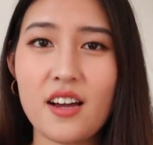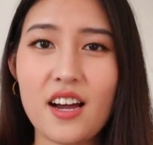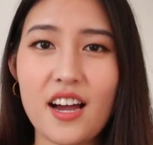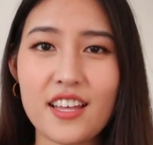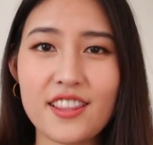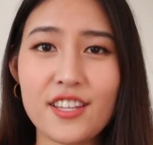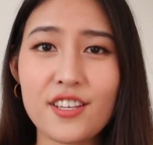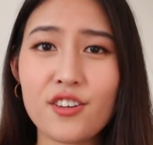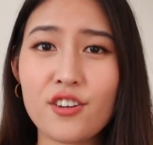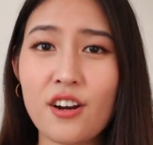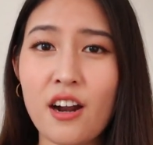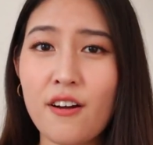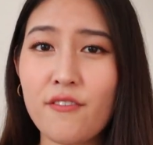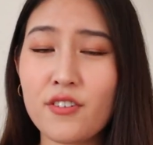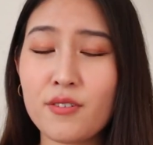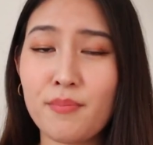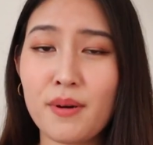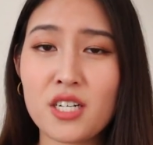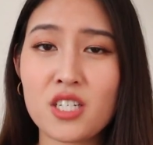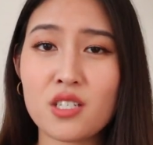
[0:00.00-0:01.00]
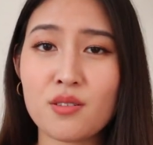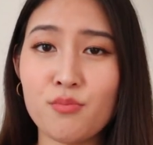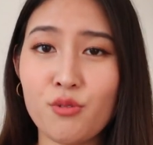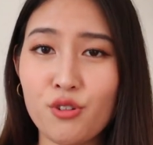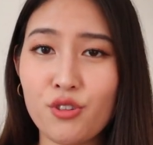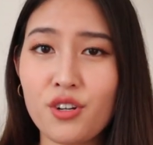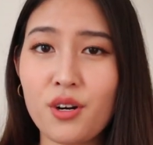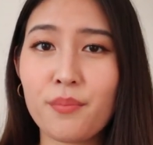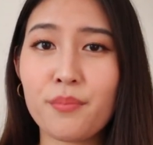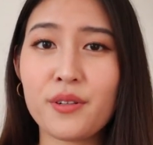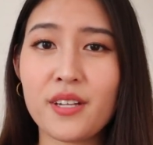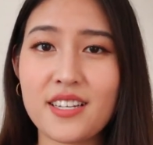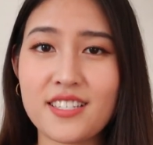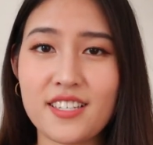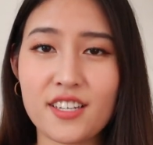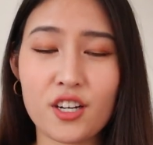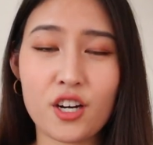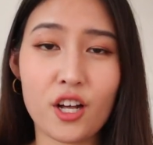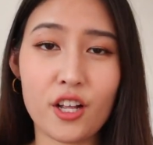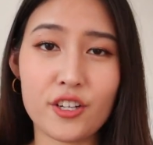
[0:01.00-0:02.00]
I think you'd have a much smoother and
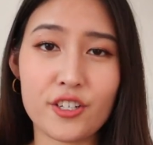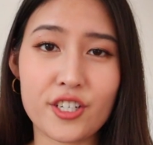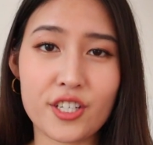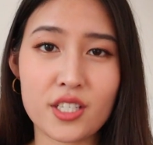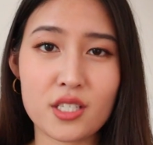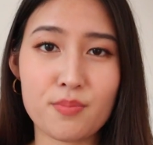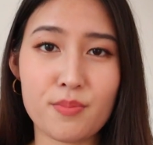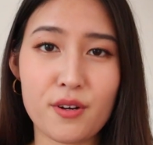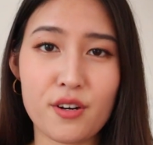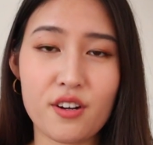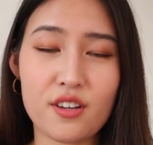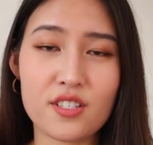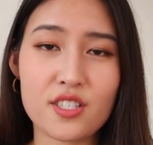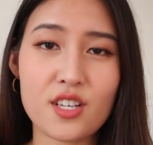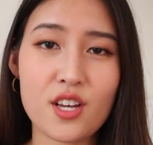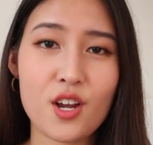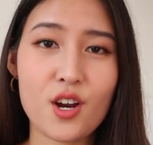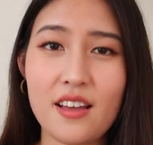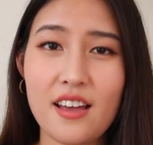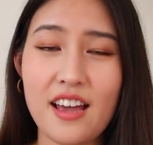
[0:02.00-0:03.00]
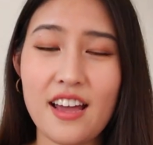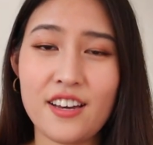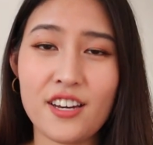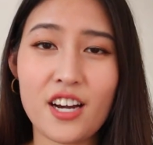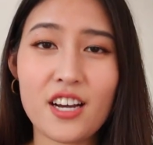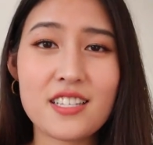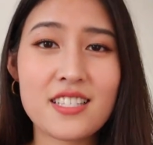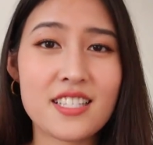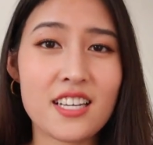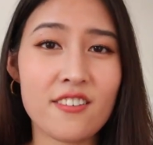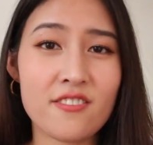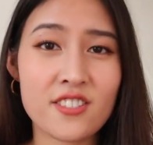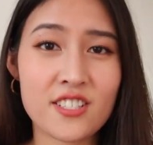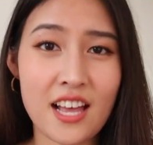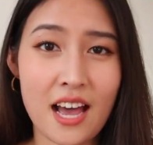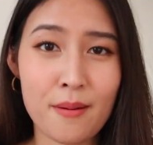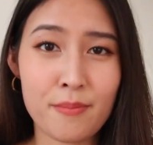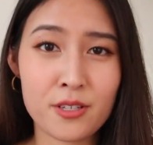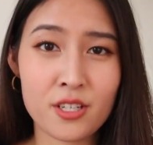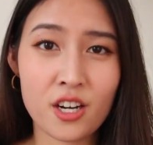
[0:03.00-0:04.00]
pleasant college experience and not
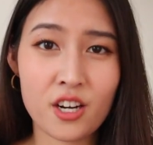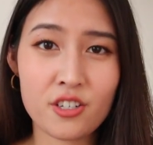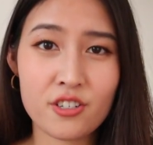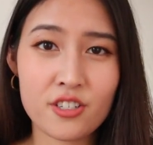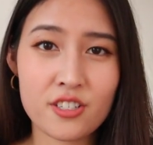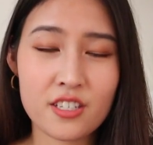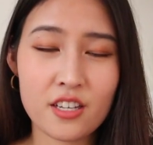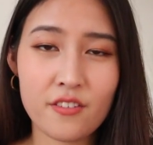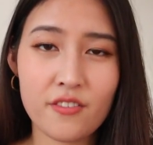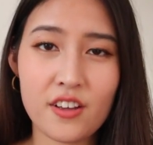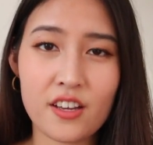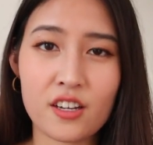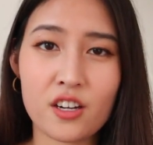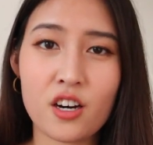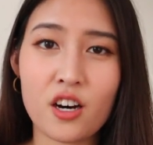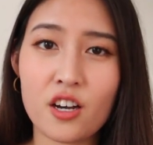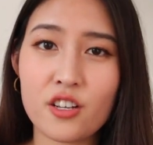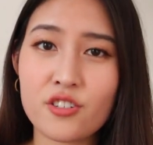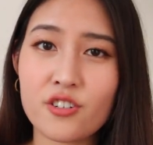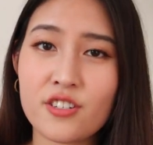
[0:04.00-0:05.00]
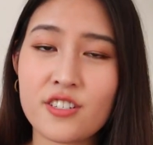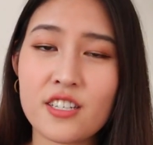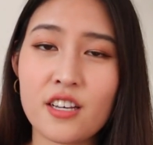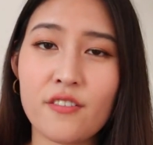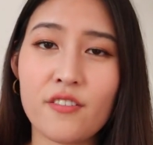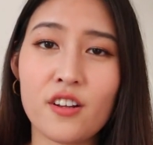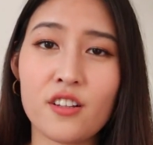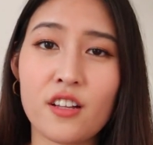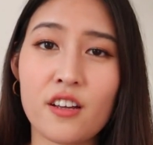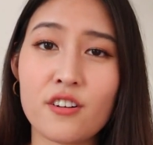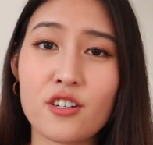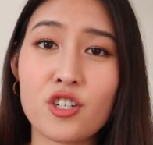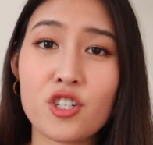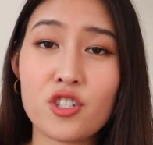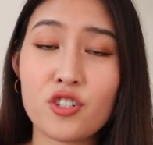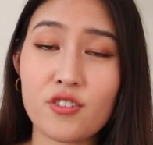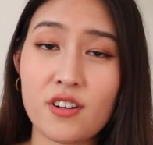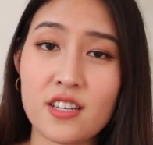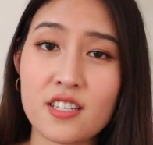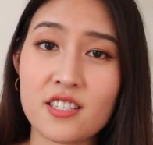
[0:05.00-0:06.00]
self-sabotage yourself and cause yourself a lot of
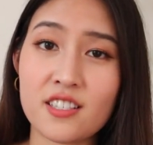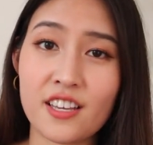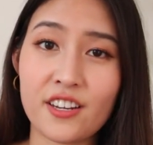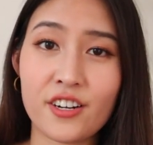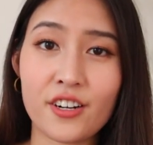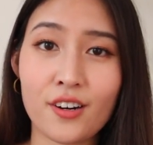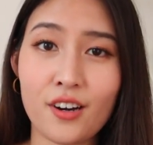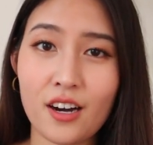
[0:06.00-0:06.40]
stress later